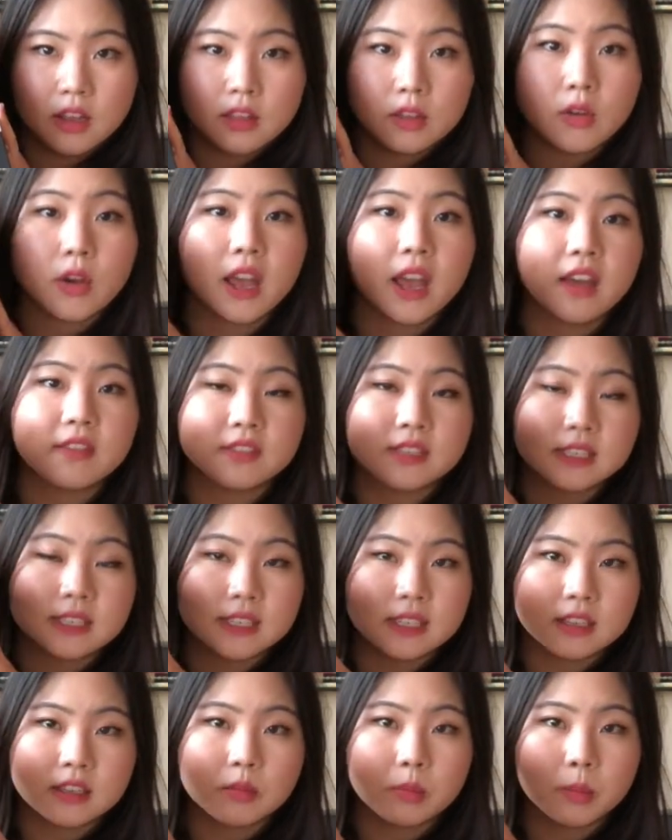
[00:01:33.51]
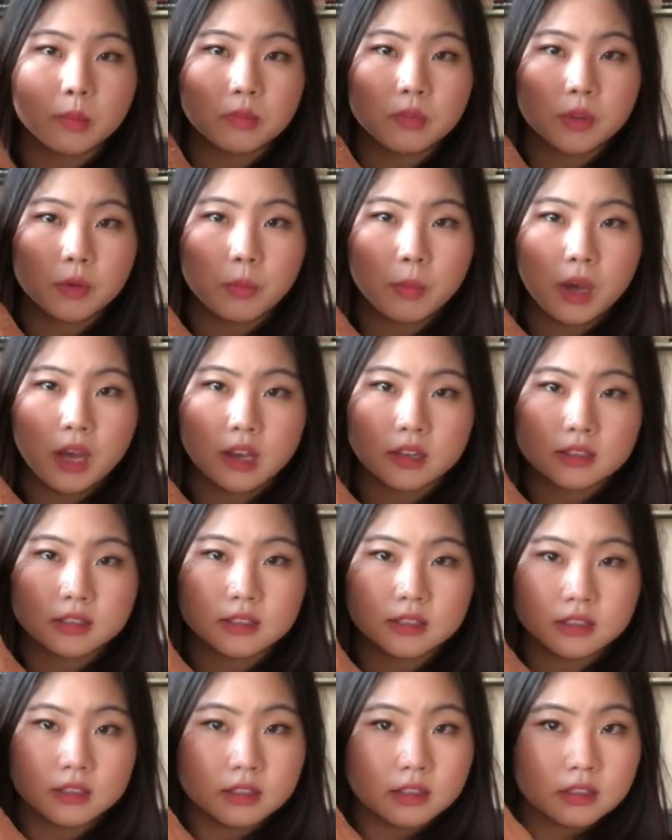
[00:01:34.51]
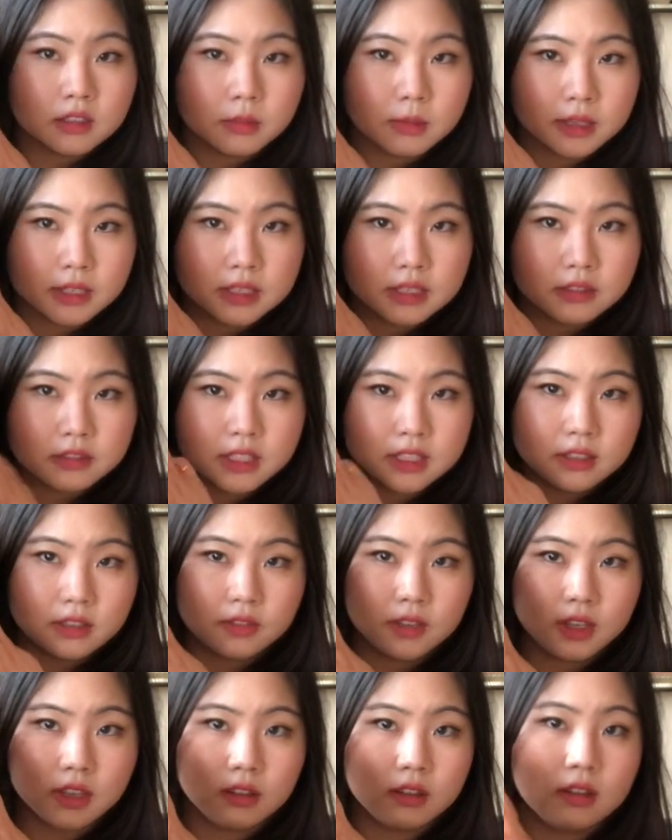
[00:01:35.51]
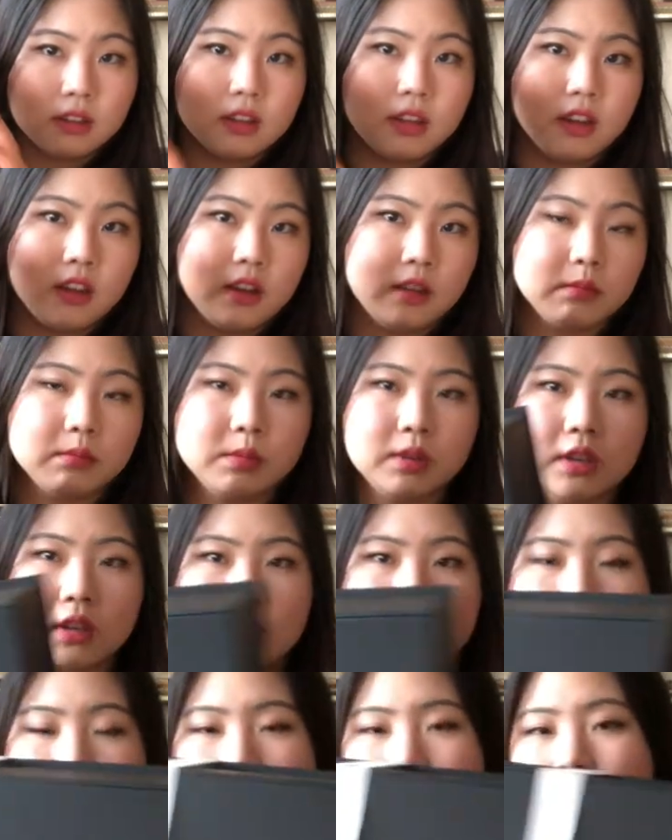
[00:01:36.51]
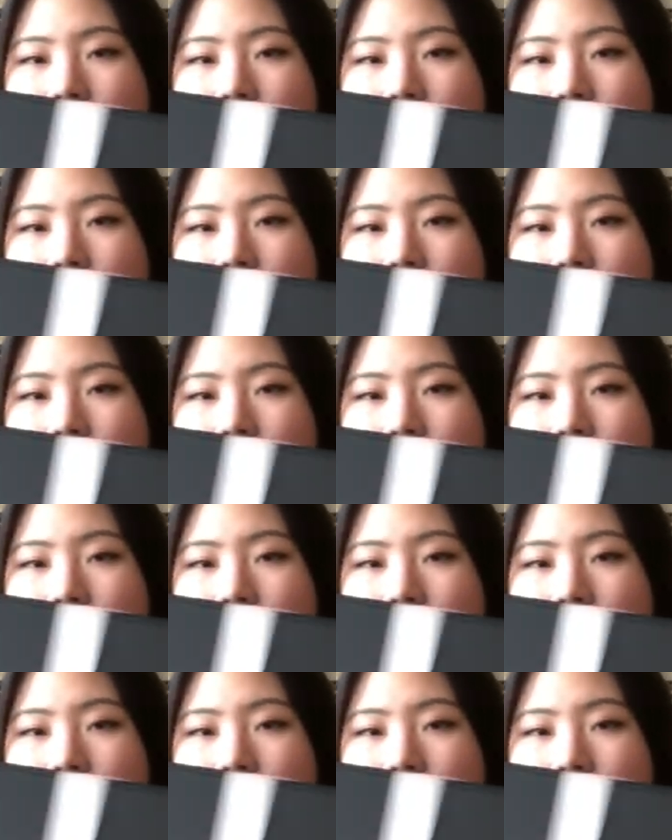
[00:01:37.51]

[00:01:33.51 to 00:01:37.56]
Though I have to say the box is a little bit deceiving because